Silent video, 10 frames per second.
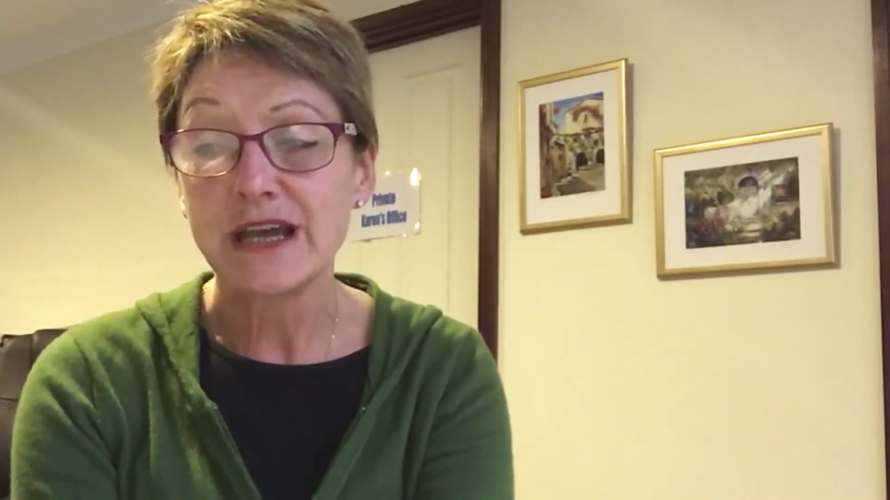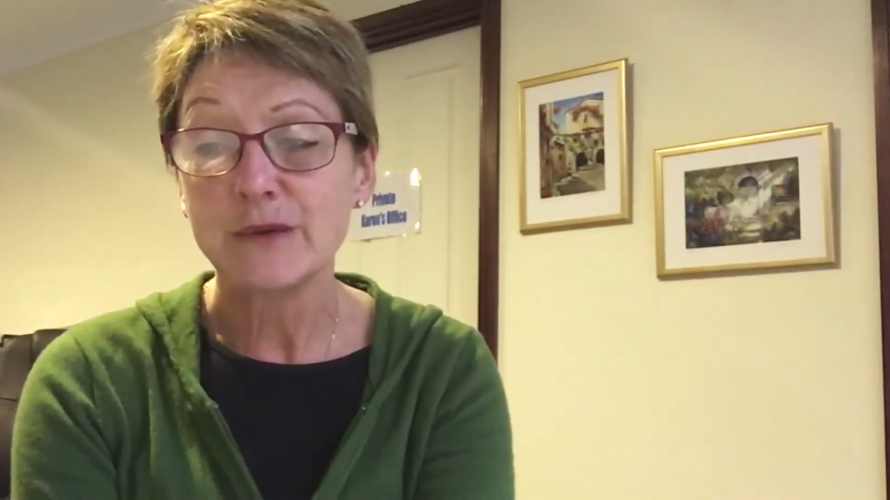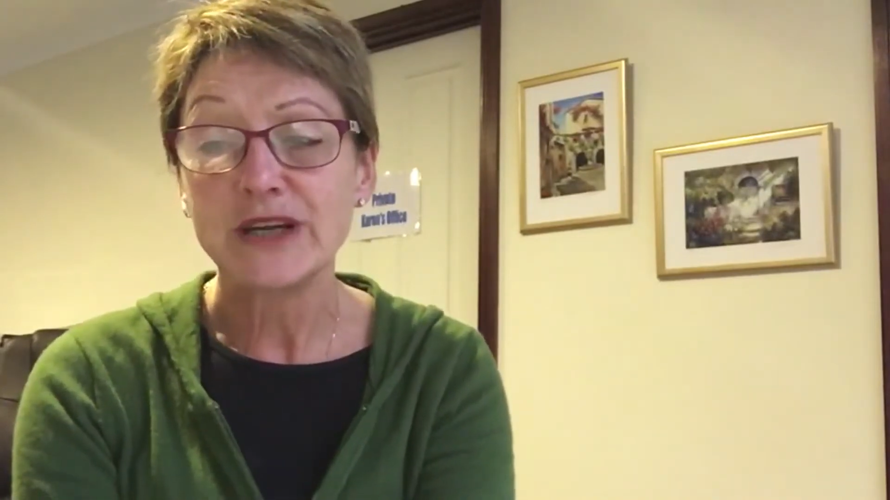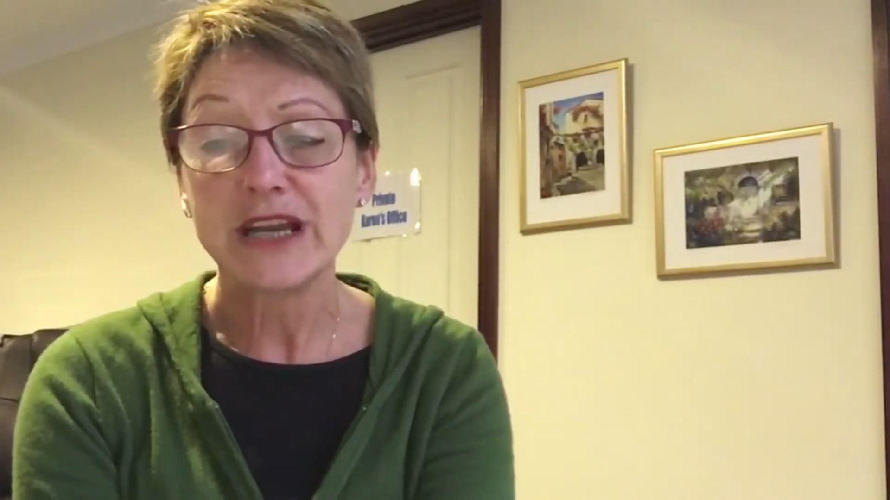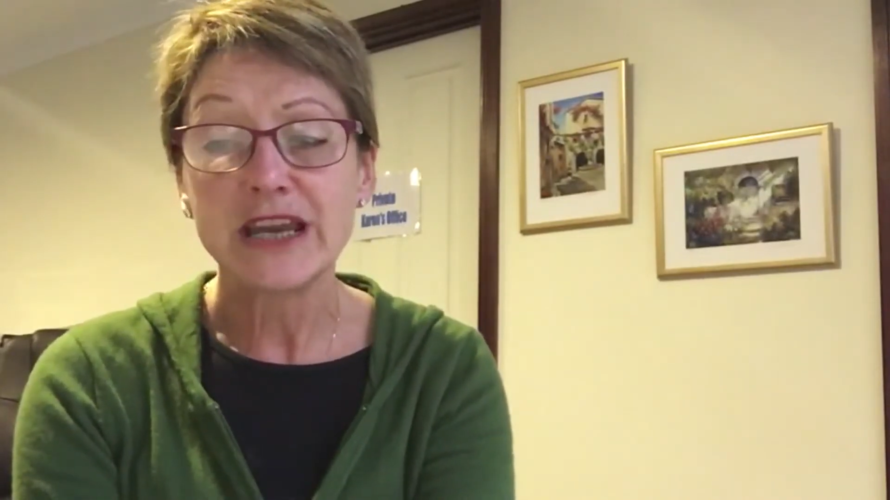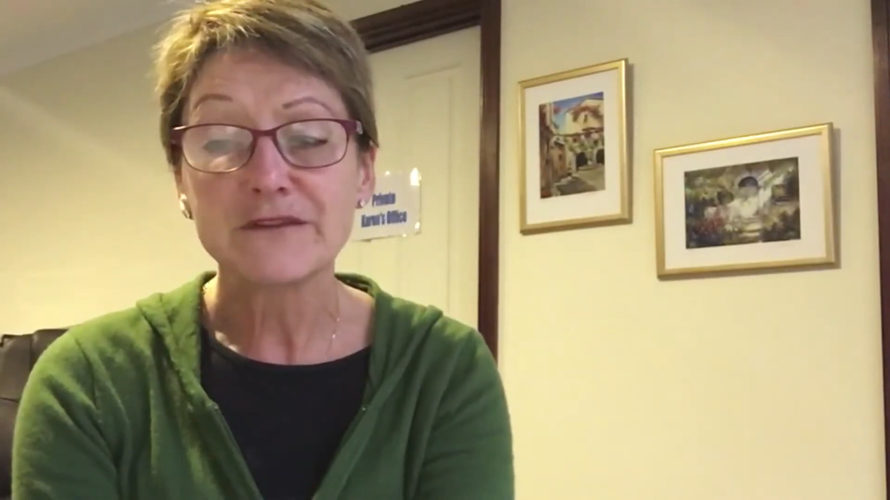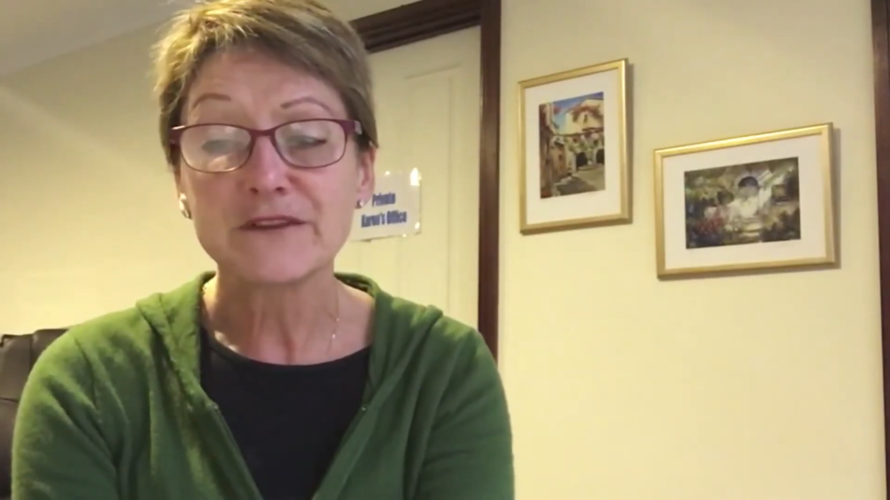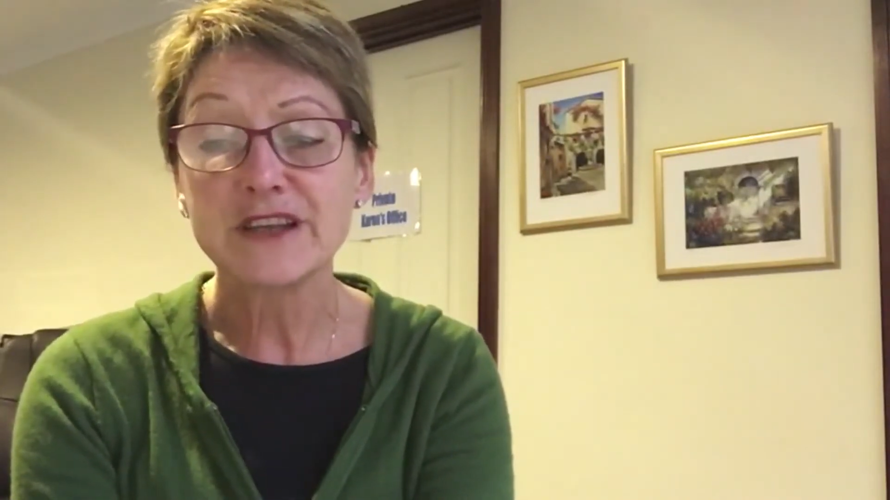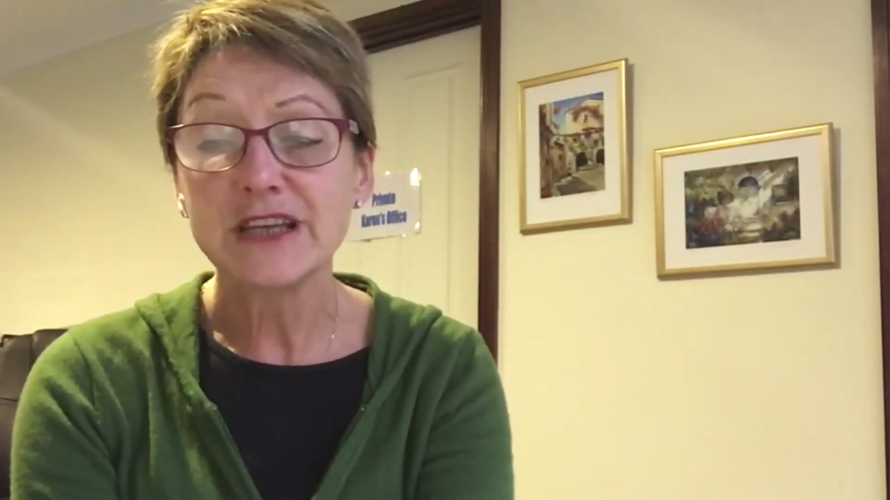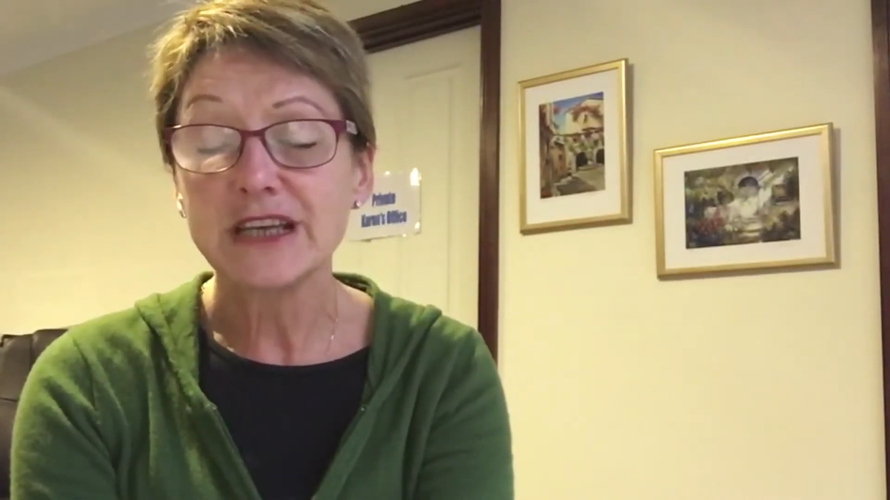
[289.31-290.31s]
when
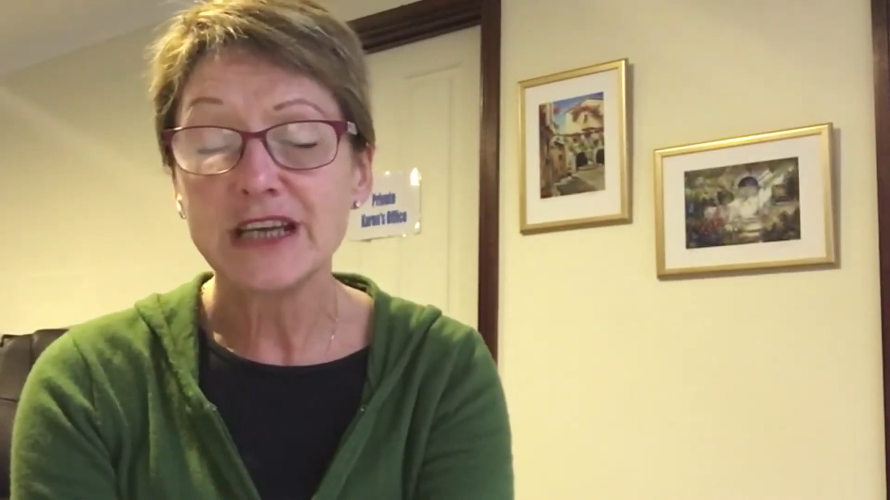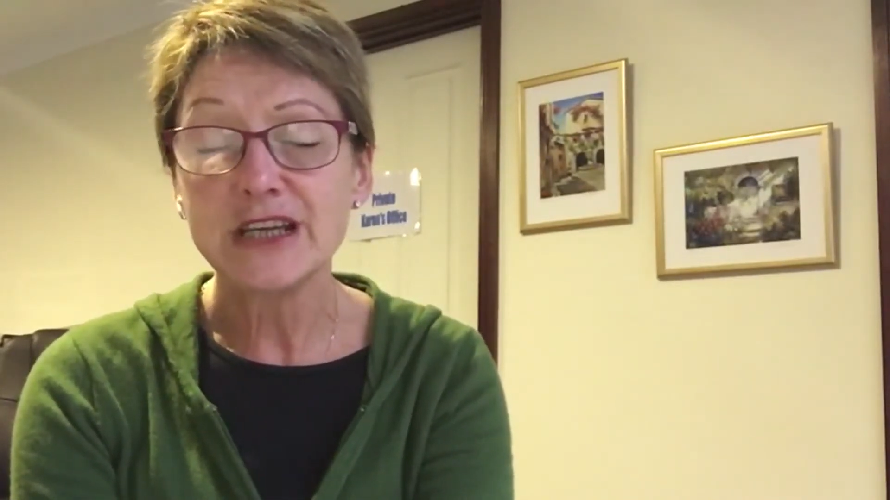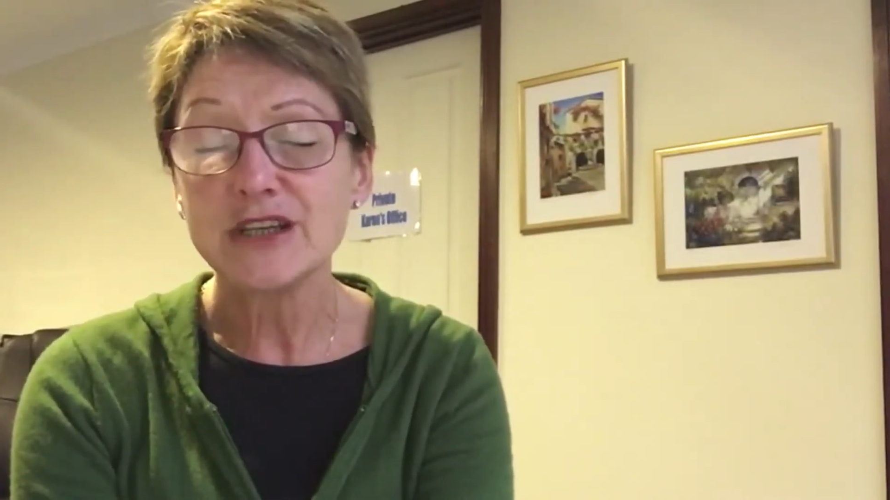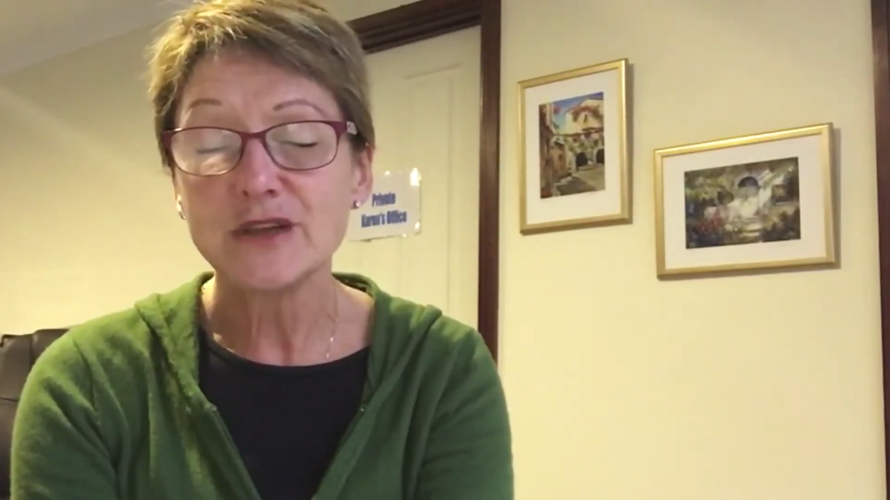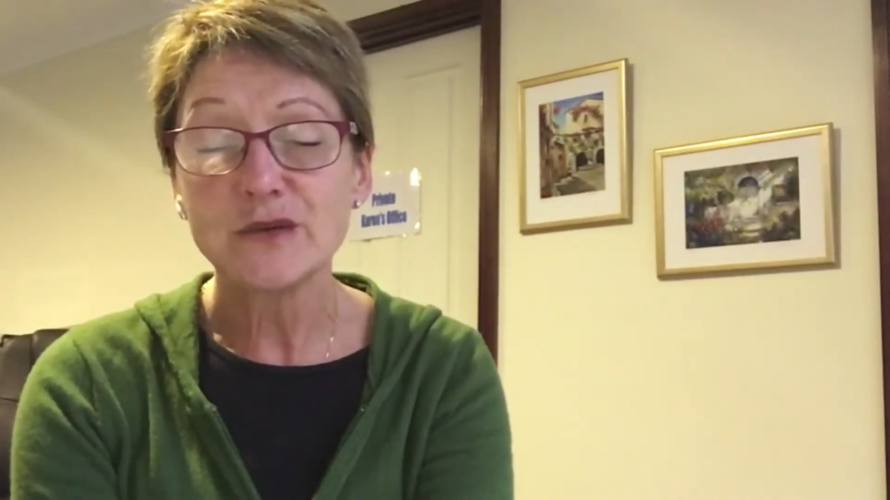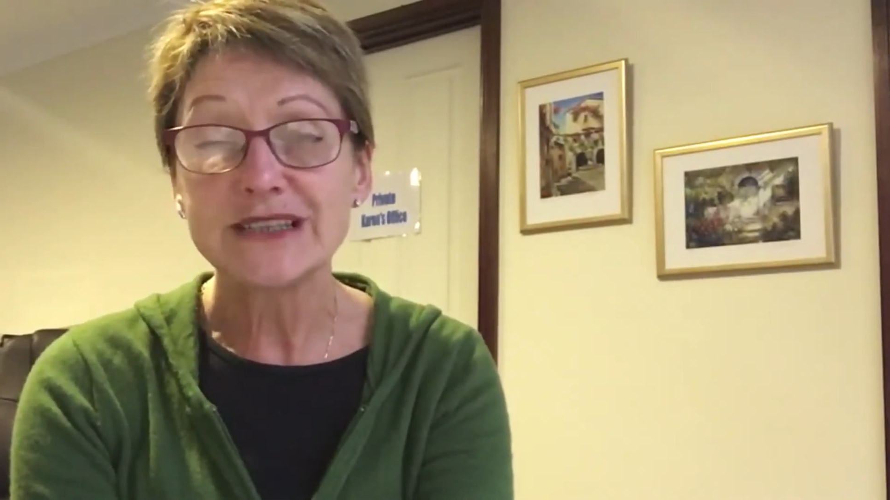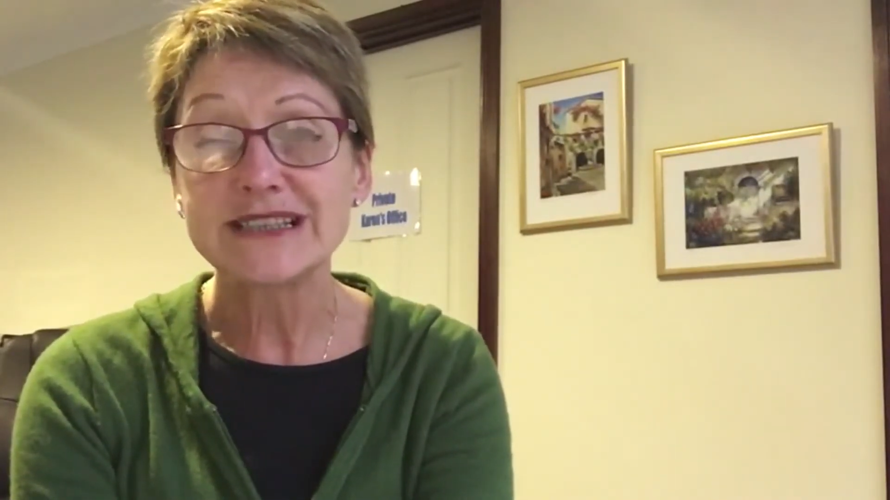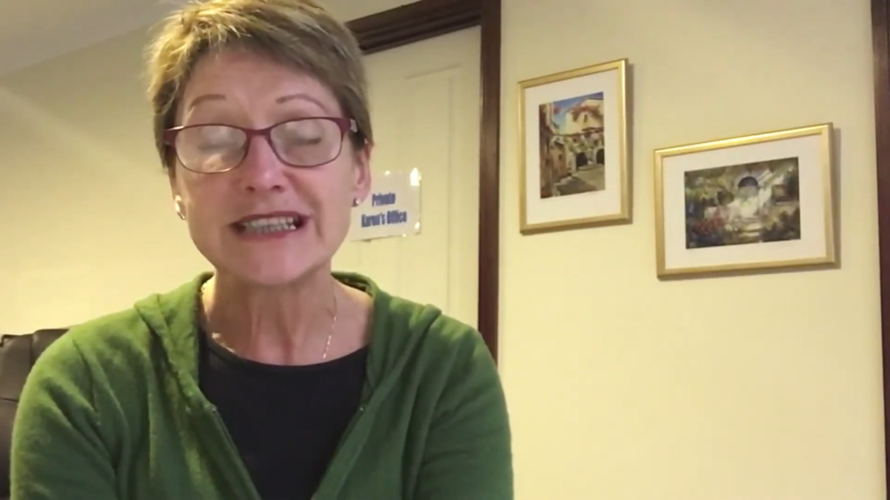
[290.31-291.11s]
everything in you is